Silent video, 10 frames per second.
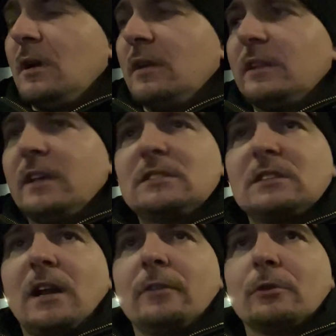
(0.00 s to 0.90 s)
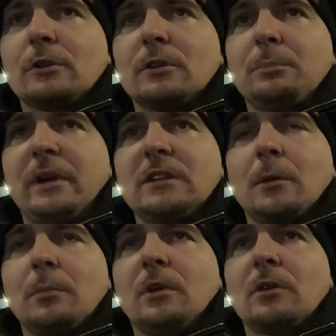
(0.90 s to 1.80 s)
things that I've learned, picked
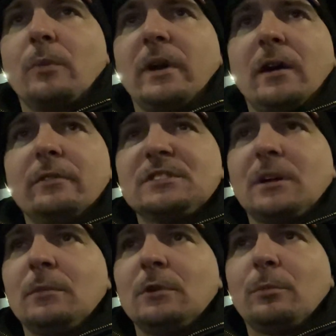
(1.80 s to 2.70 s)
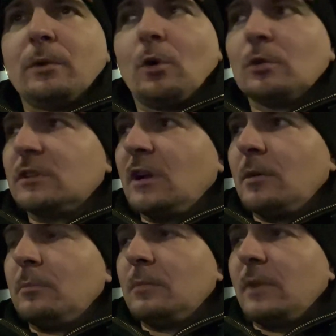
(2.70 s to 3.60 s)
up along the way. Obviously, I'm a little bit older
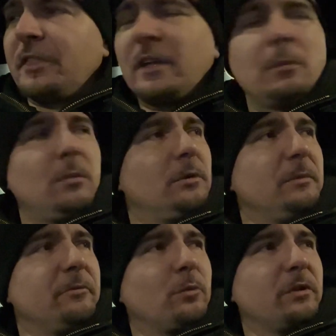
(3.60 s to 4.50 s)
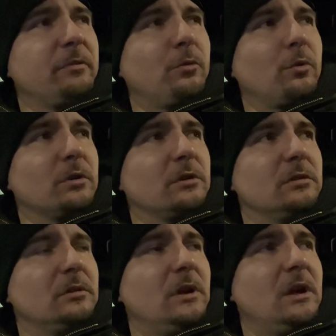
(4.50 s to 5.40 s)
now. I think I'm about to be 44
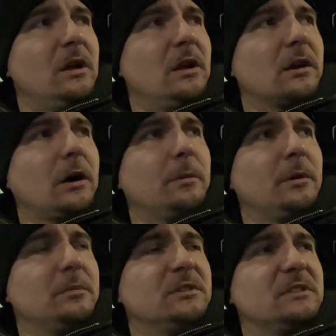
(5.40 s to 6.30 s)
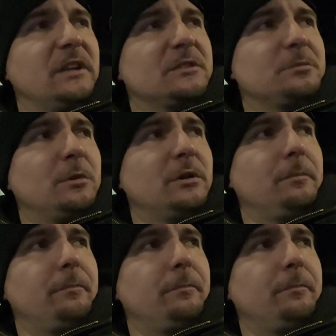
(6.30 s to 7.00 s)
coming up this next month.